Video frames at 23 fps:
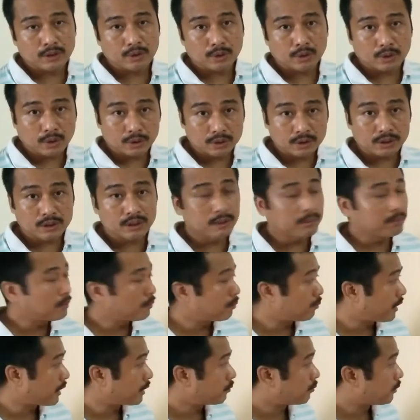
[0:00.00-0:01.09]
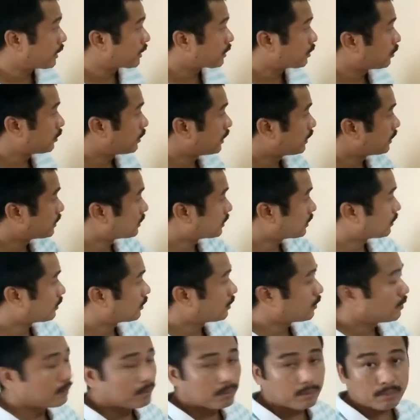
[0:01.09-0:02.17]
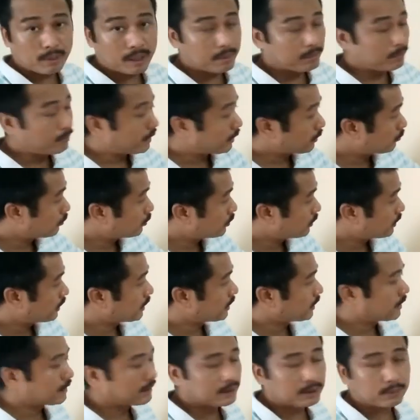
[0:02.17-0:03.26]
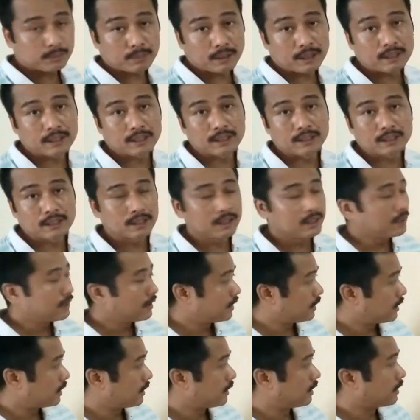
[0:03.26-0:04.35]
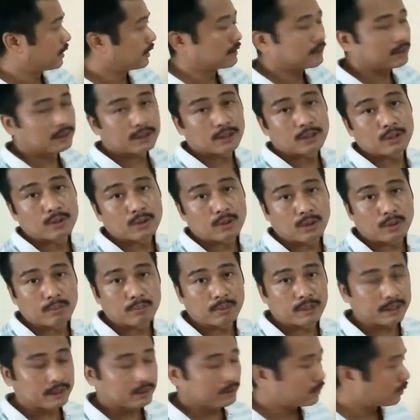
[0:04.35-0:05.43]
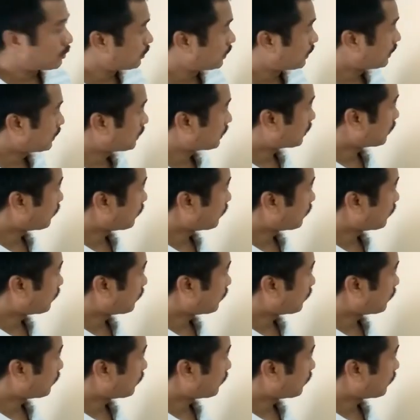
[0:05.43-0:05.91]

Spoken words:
or considerable pi back donation by back bonding that is present in this complex. So this,